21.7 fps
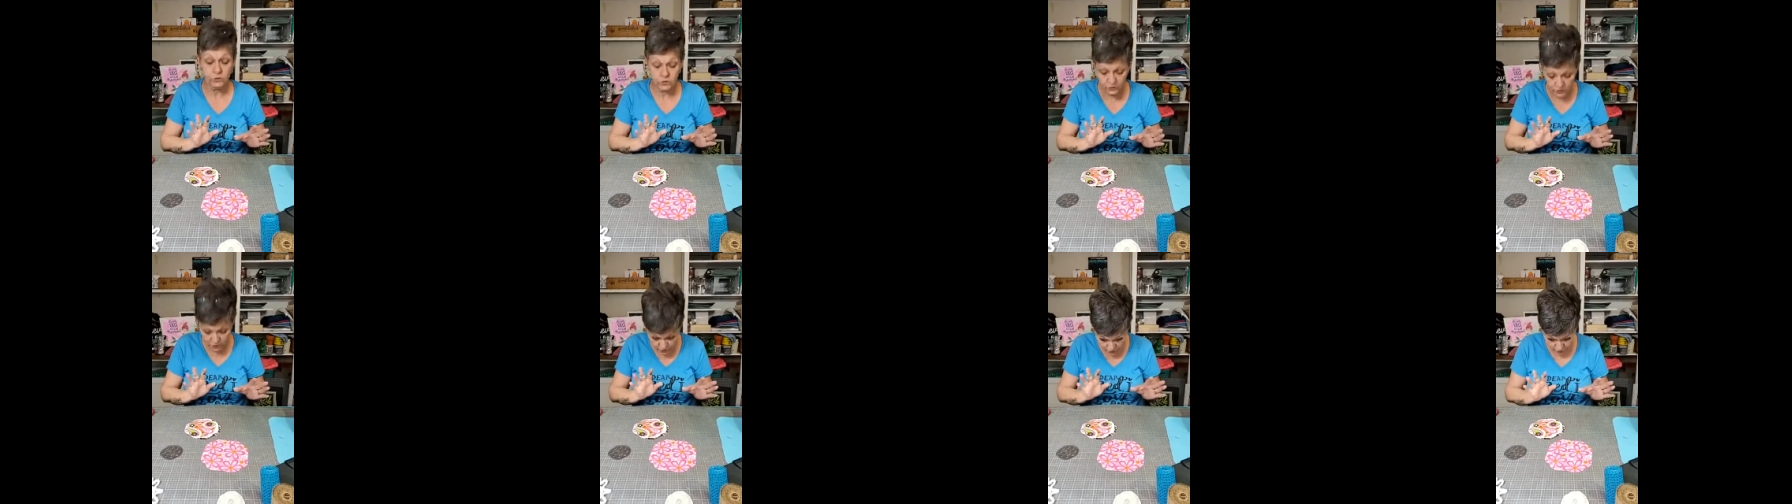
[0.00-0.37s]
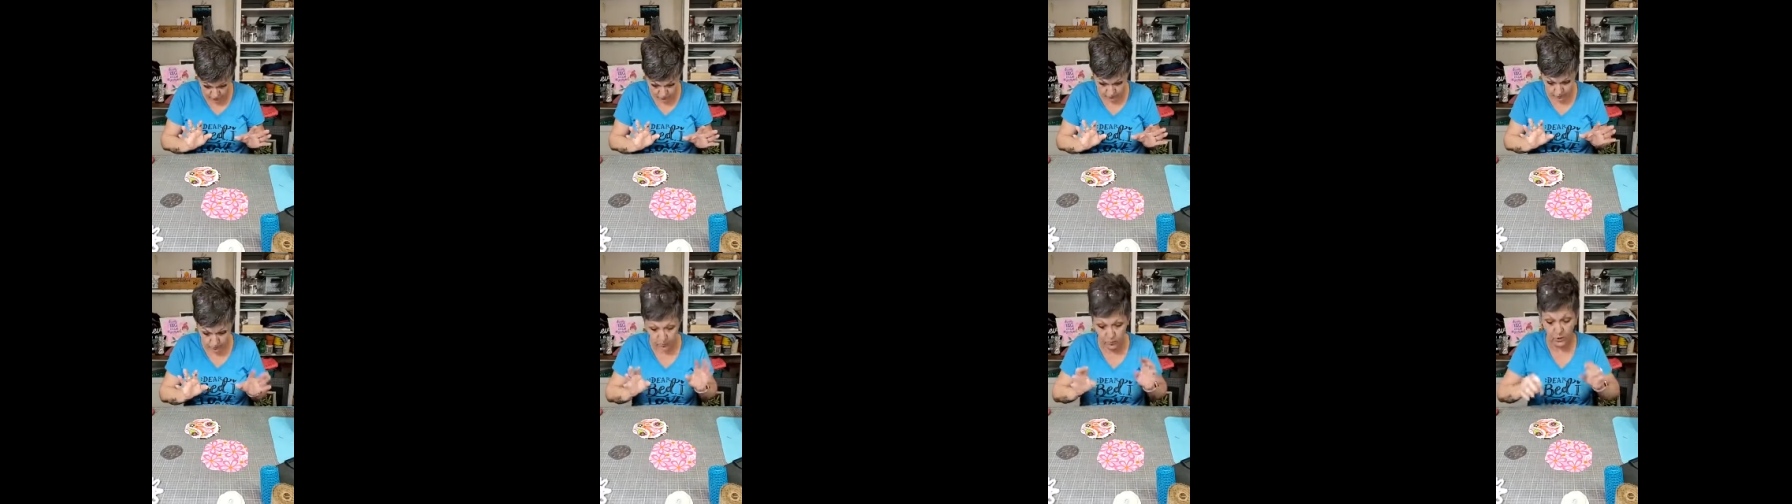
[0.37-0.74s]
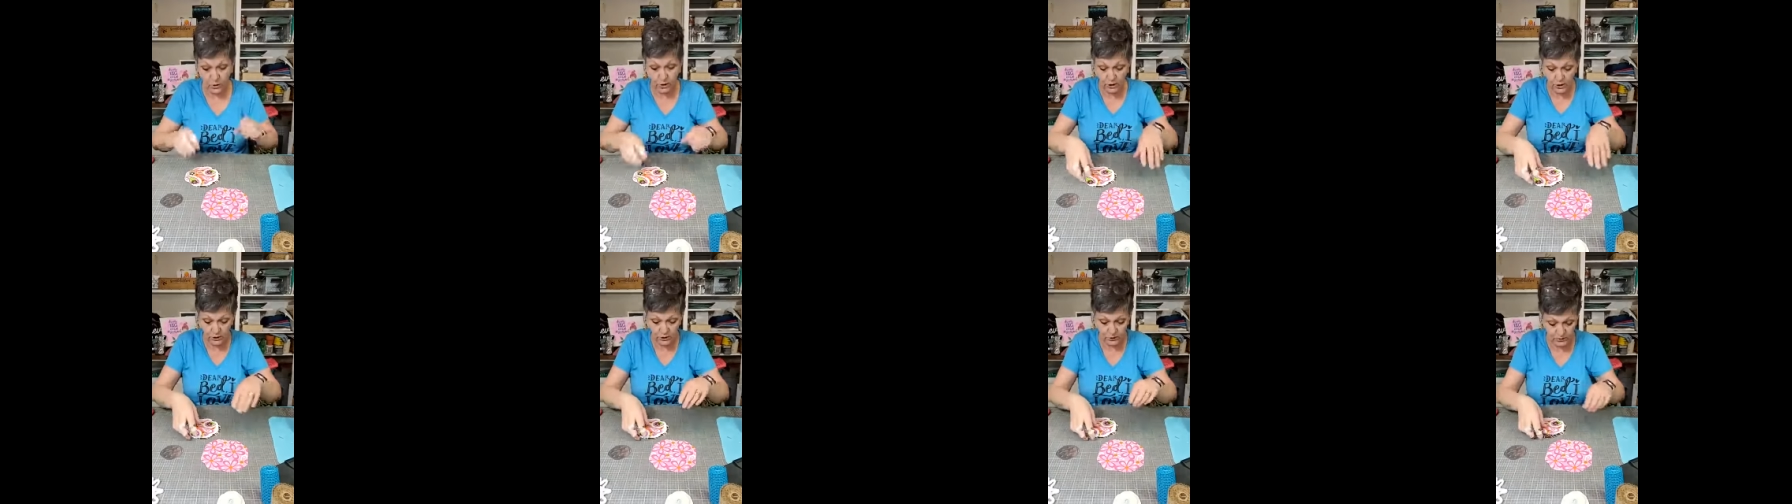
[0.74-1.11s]
No, we're
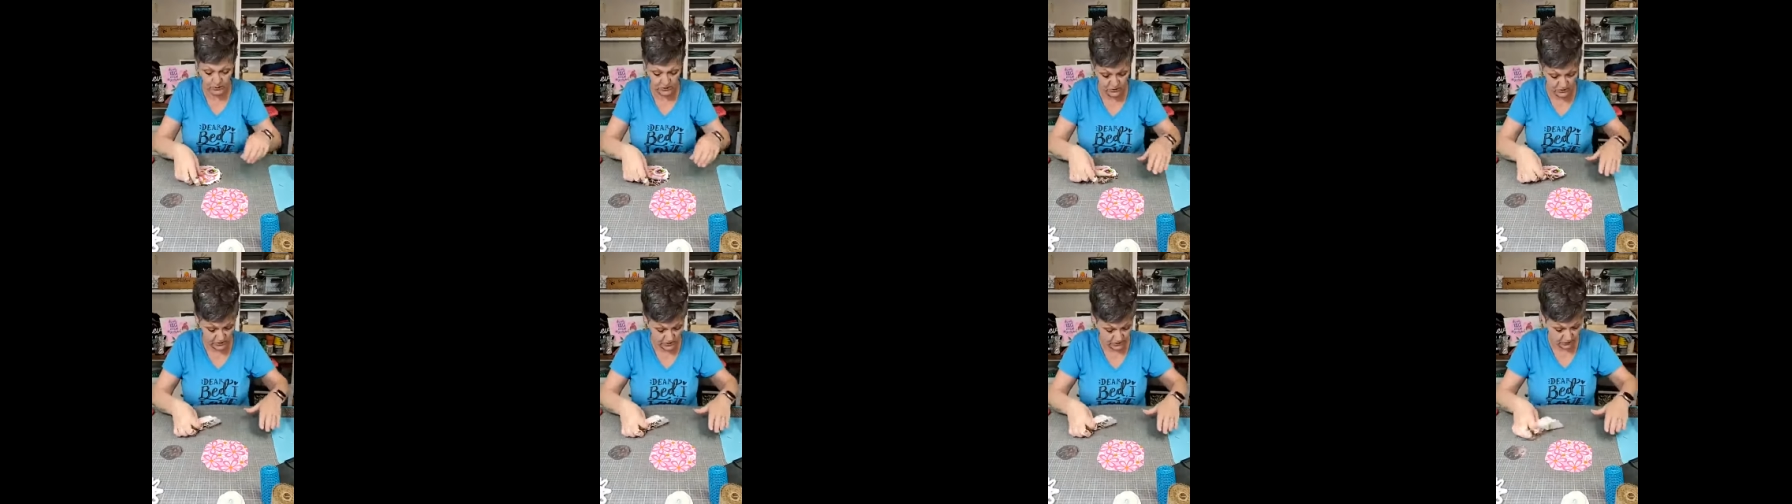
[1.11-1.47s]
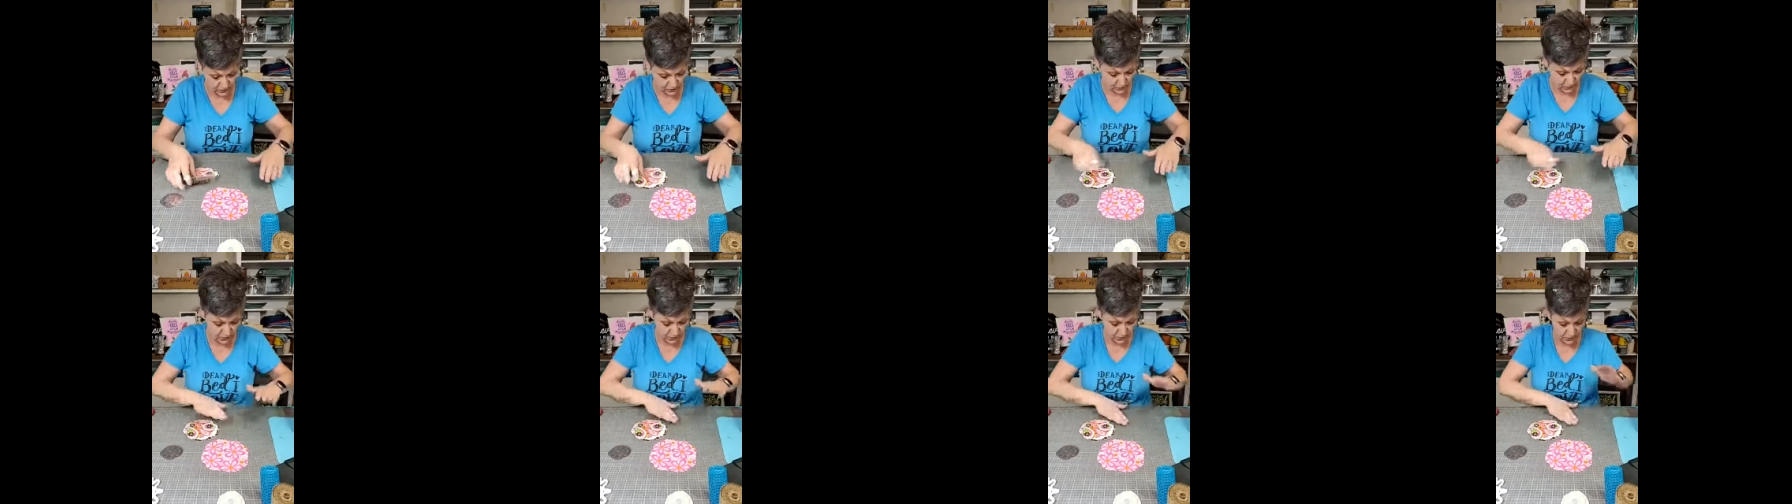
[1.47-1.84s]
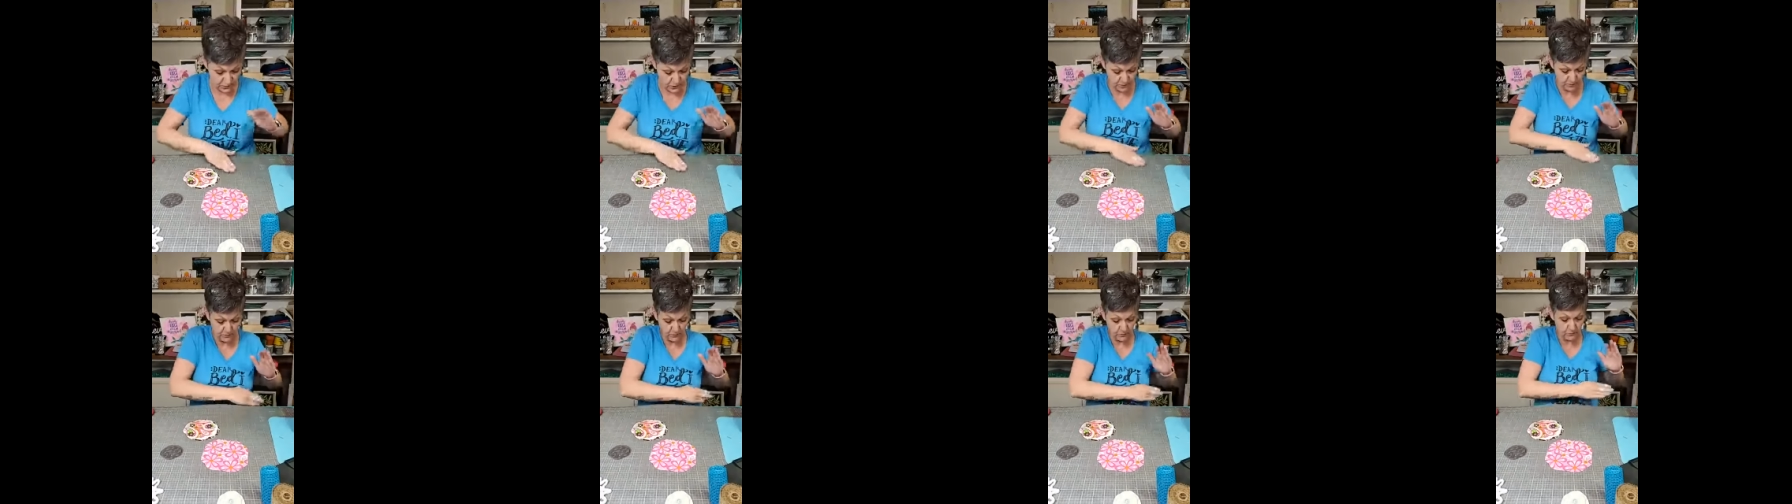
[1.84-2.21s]
not using Deco
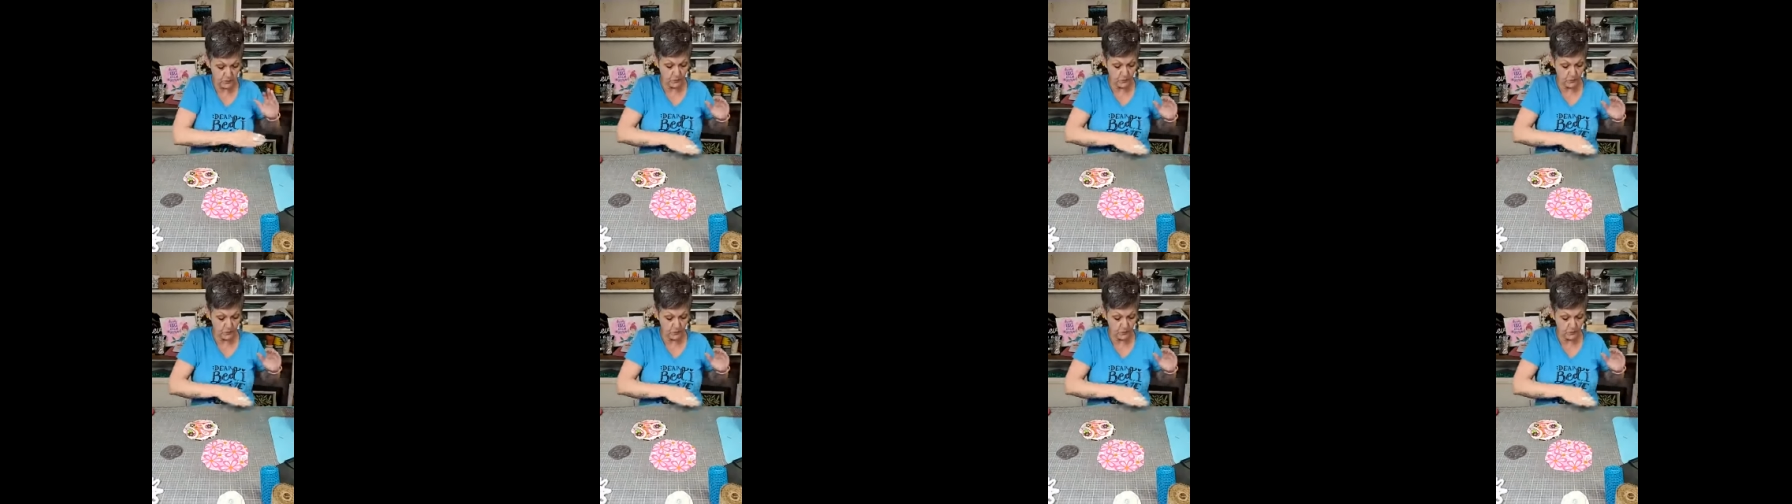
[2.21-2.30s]
Mesh.